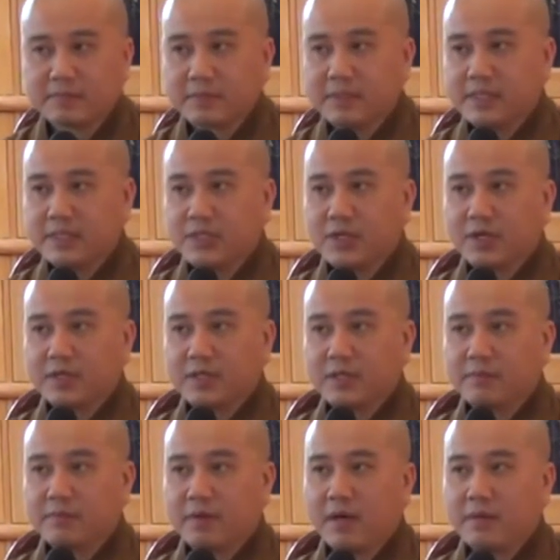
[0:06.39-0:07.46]
Please join
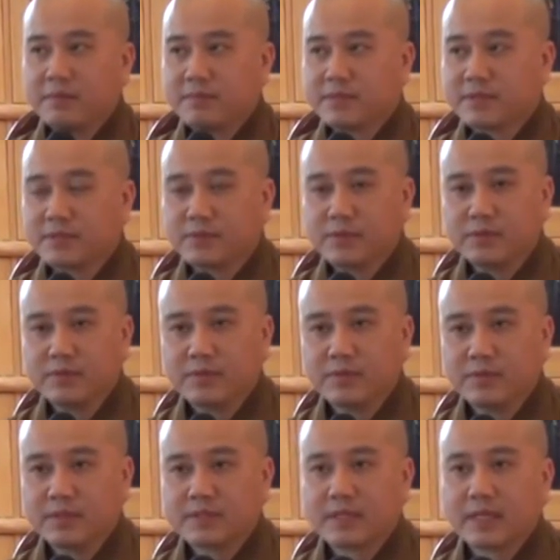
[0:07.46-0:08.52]
your palms so we
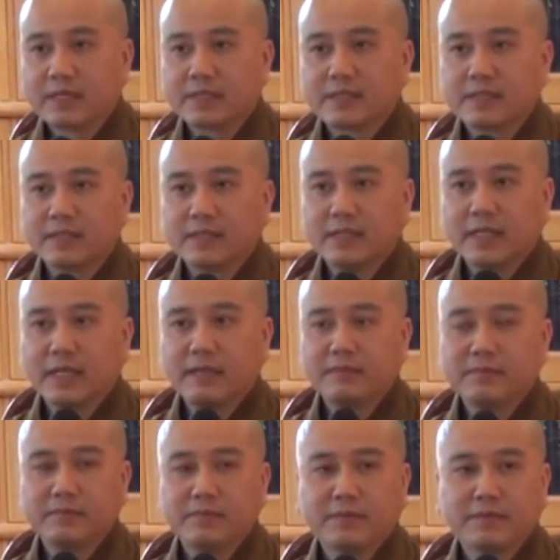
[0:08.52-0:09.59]
will recite the name
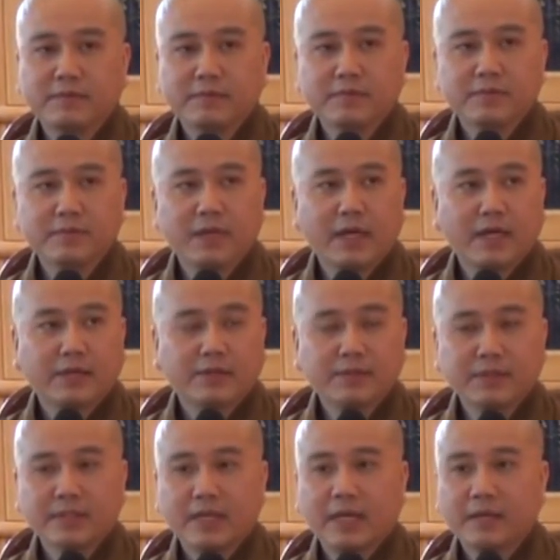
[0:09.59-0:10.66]
of the Buddha
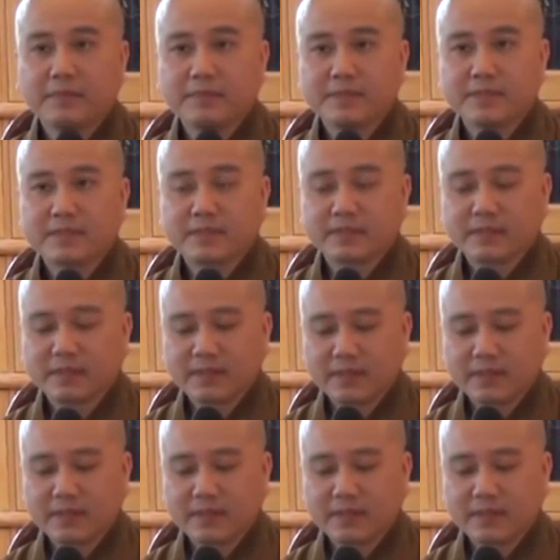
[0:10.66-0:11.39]
3 times.